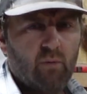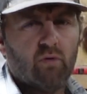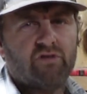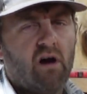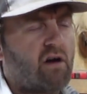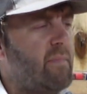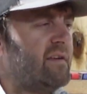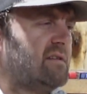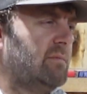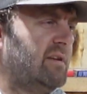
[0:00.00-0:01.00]
And we'll talk
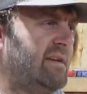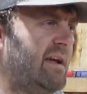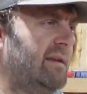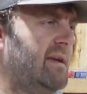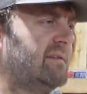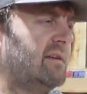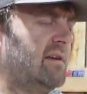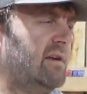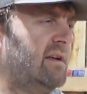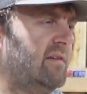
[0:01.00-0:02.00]
about some of the techniques
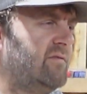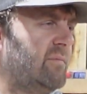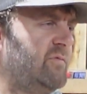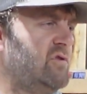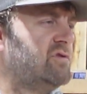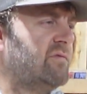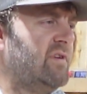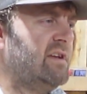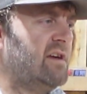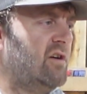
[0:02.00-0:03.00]
in some future
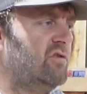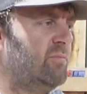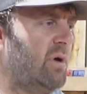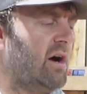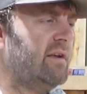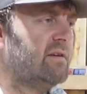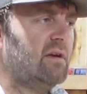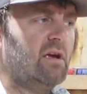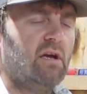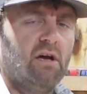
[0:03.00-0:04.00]
videos,
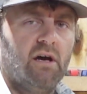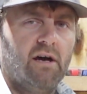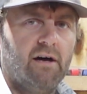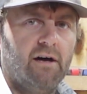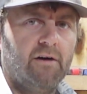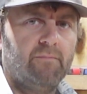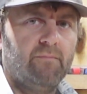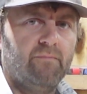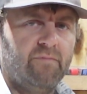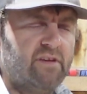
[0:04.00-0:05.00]
but
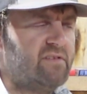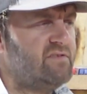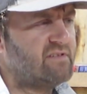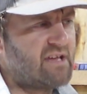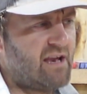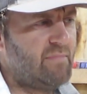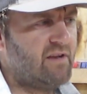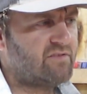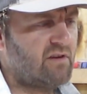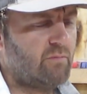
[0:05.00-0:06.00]
this has just kind of
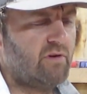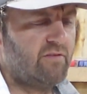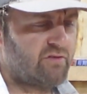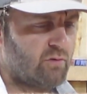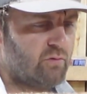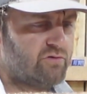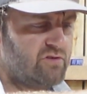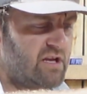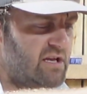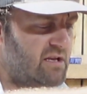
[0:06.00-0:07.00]
been a summary of the tools
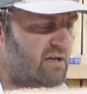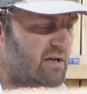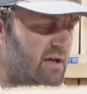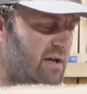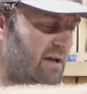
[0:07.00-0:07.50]
you need.